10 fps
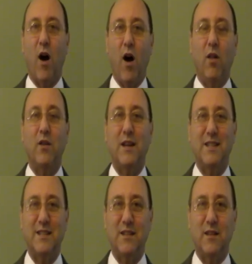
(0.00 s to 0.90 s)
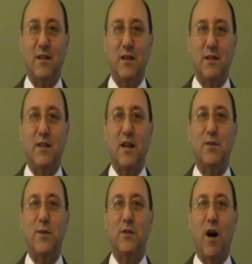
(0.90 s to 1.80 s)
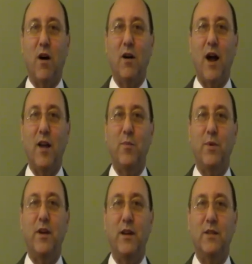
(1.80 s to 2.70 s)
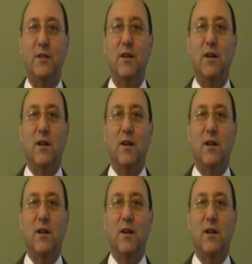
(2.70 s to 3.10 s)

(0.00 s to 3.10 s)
all assessments, all IEPs,